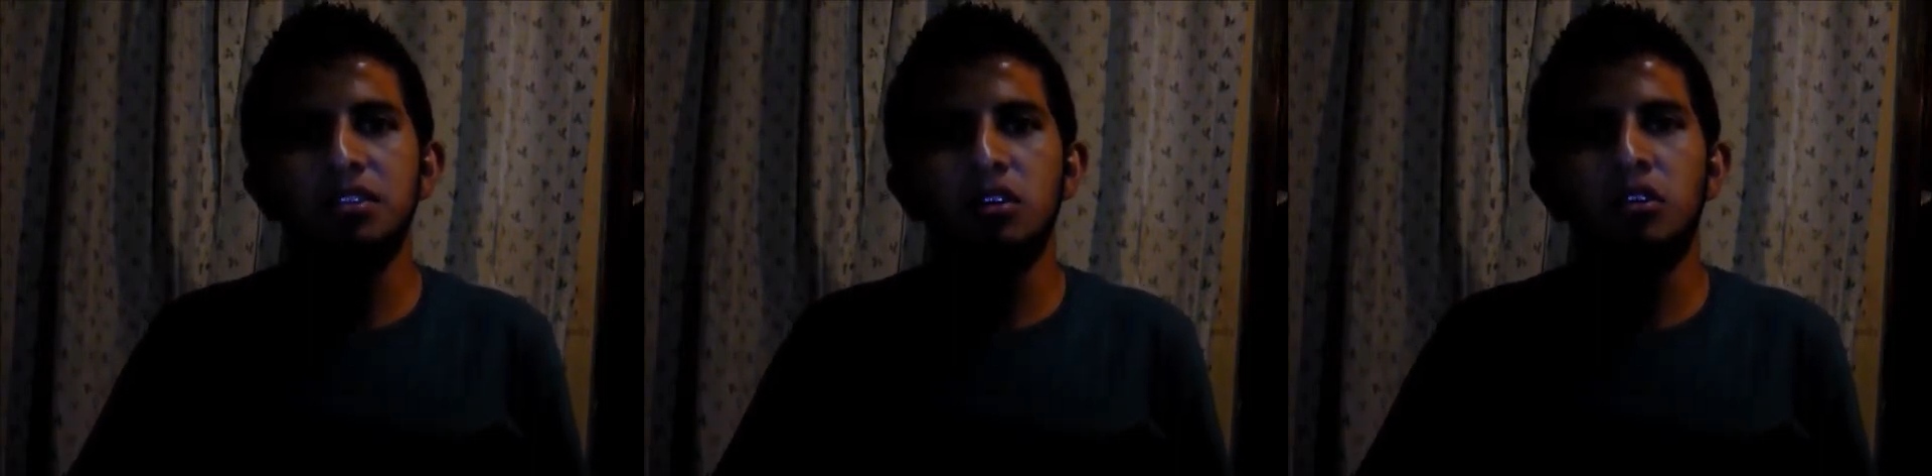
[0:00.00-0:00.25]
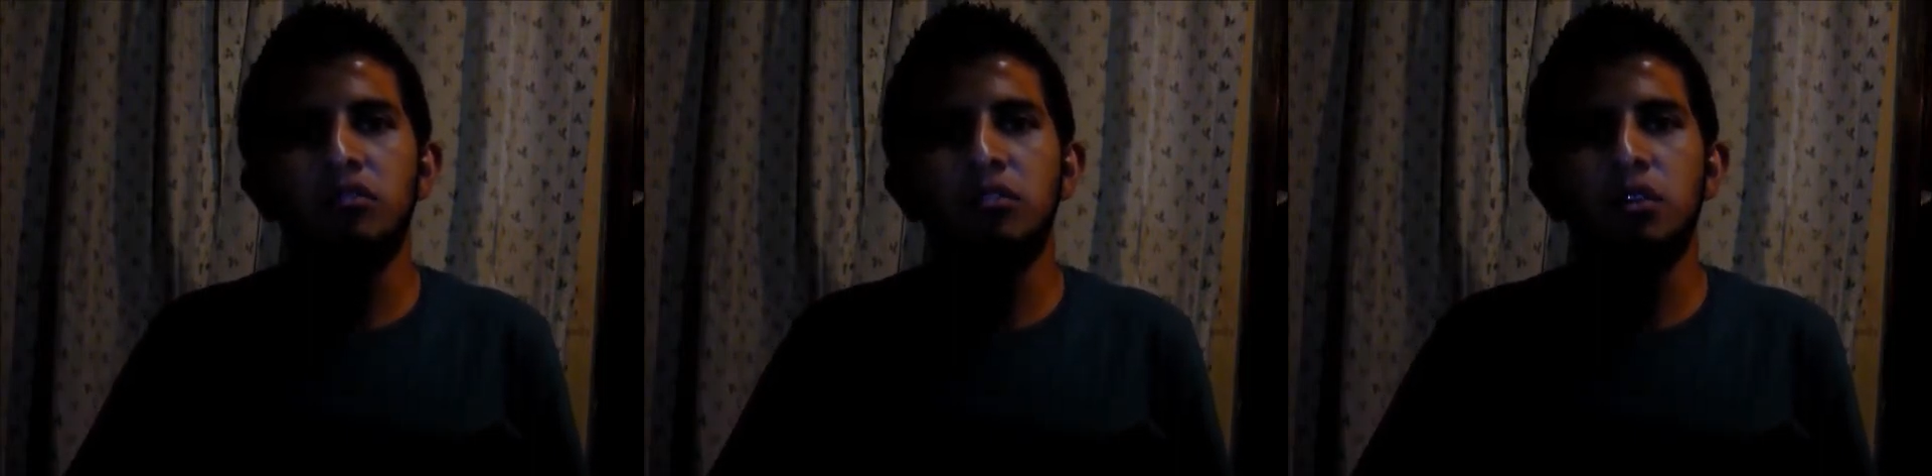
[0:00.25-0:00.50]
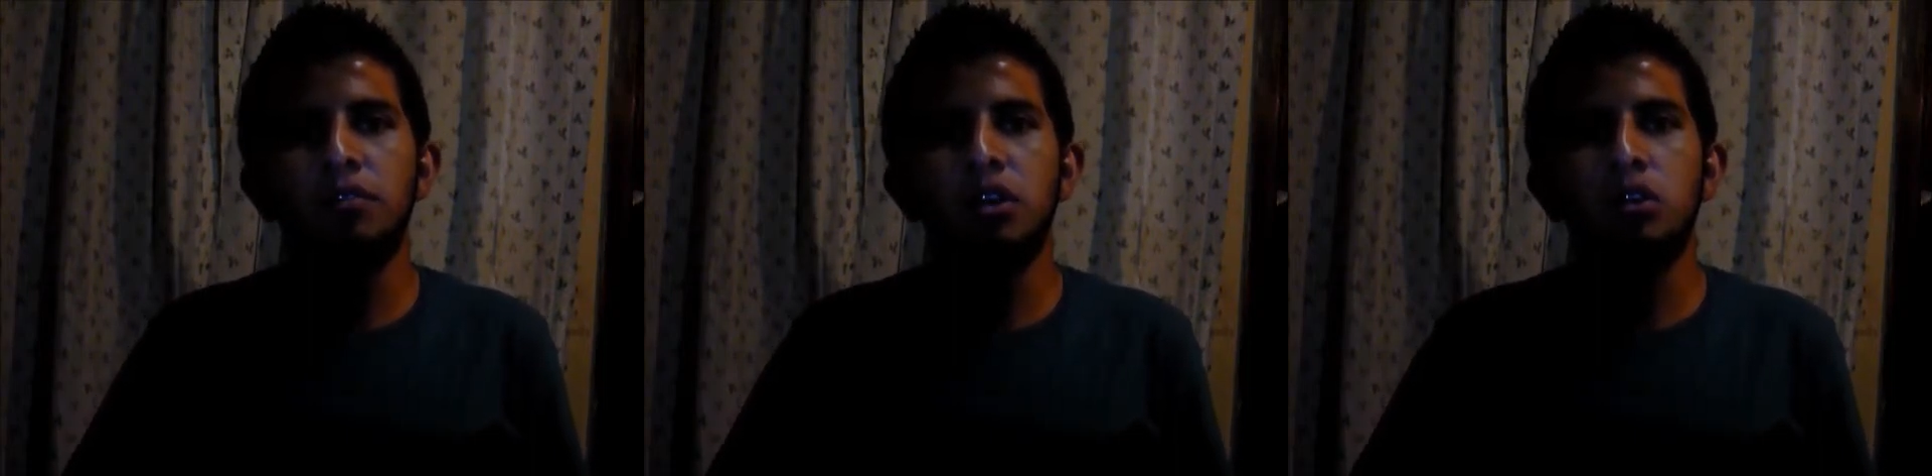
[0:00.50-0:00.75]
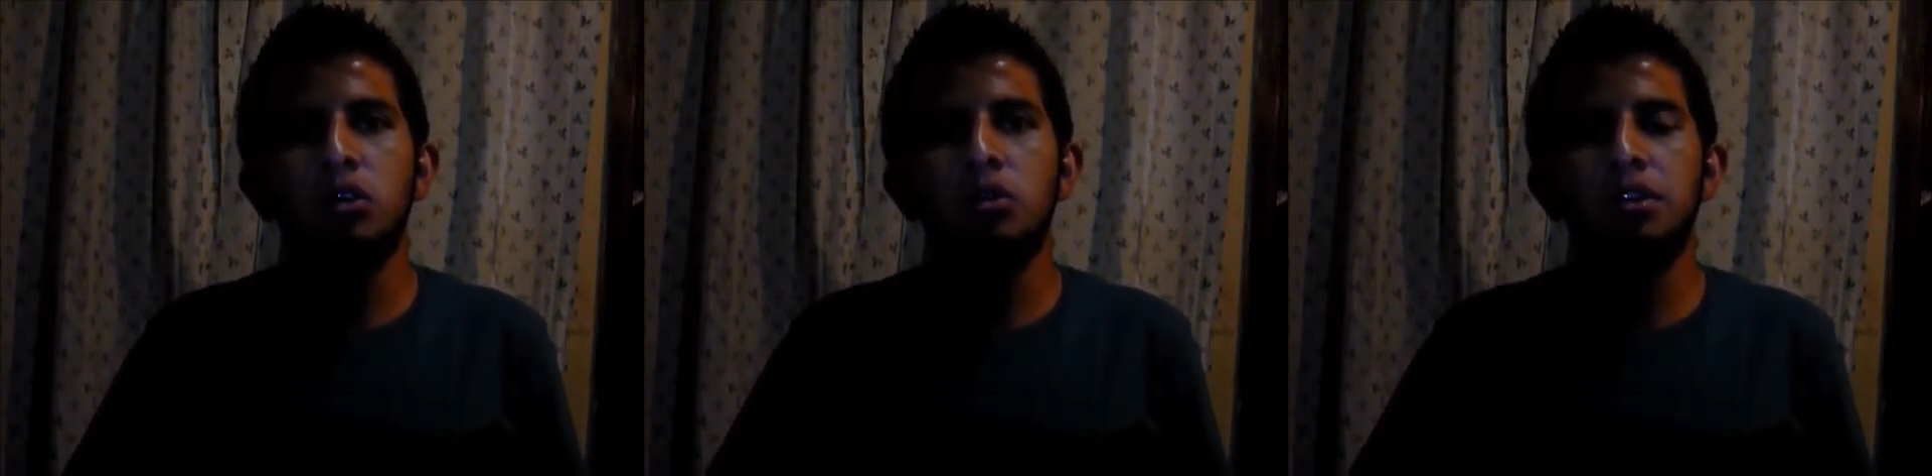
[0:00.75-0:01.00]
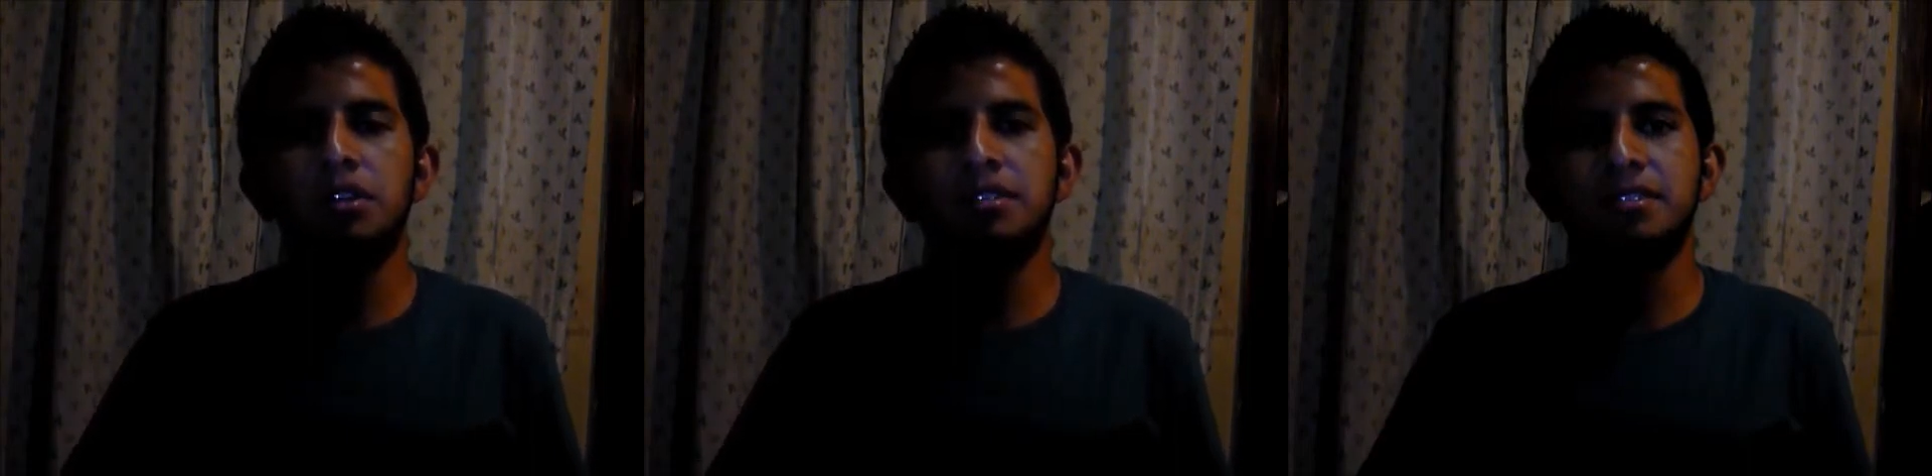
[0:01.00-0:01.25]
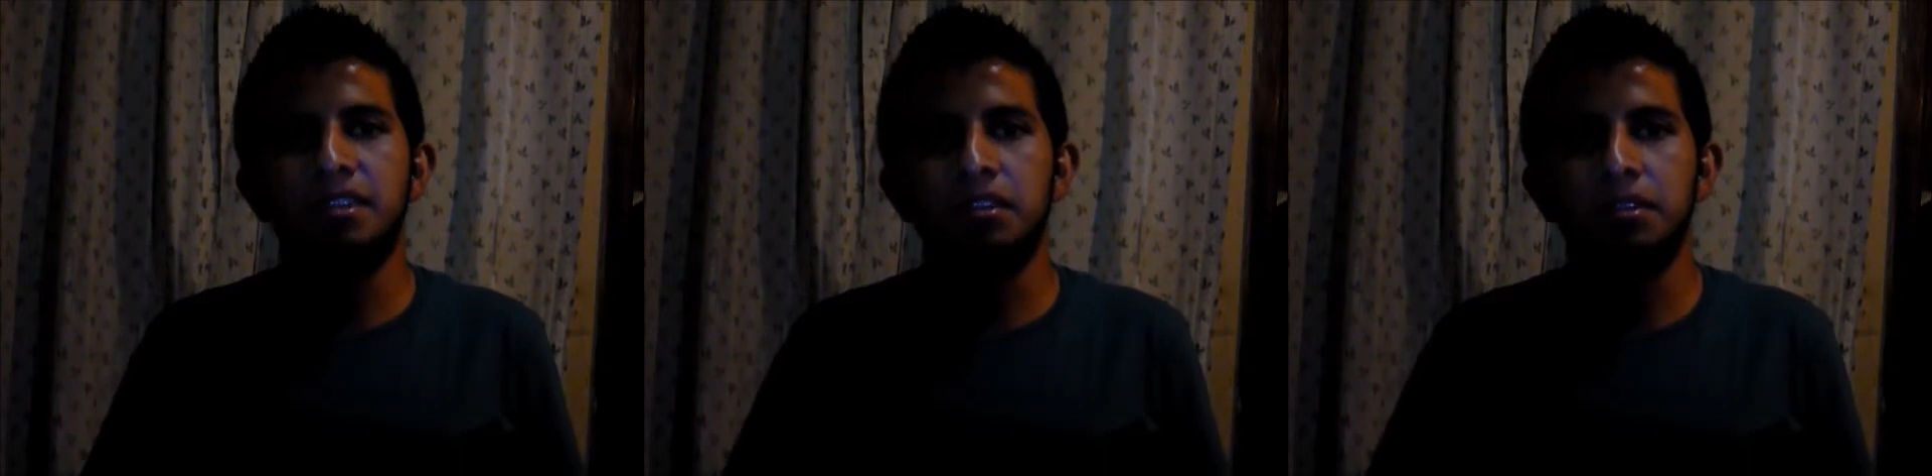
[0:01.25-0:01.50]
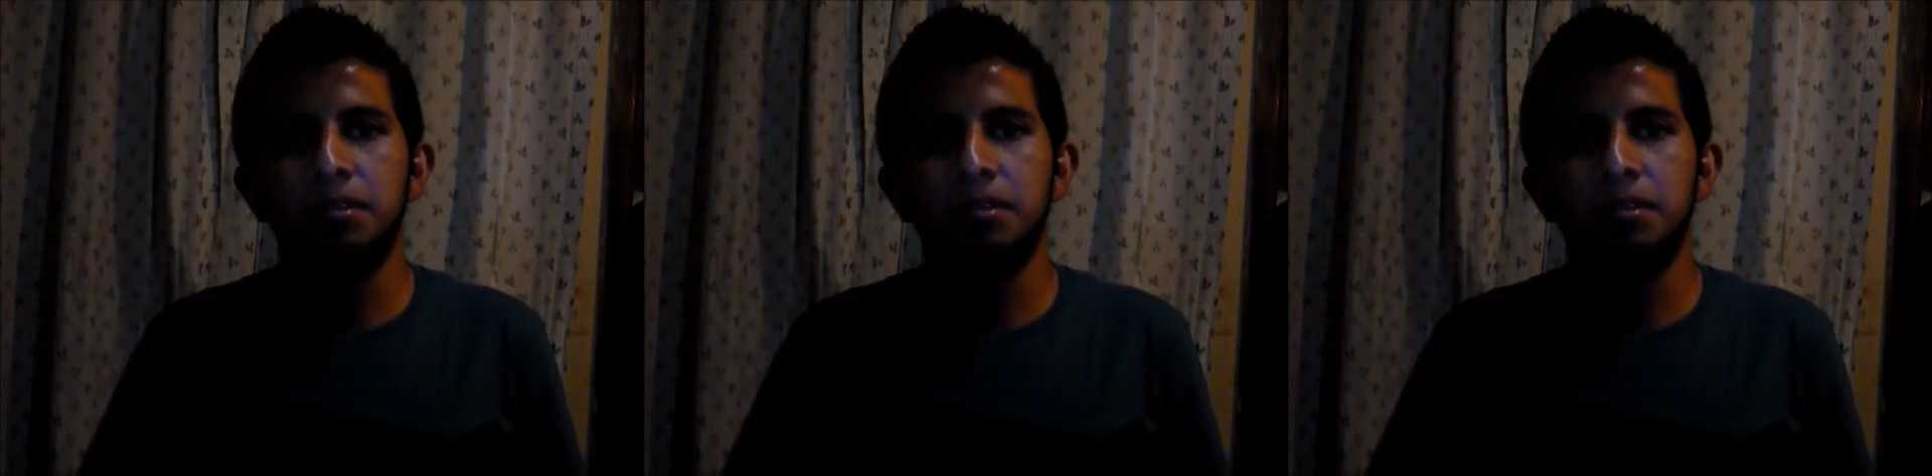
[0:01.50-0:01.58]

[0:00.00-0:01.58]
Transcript: of rubber-coated steel.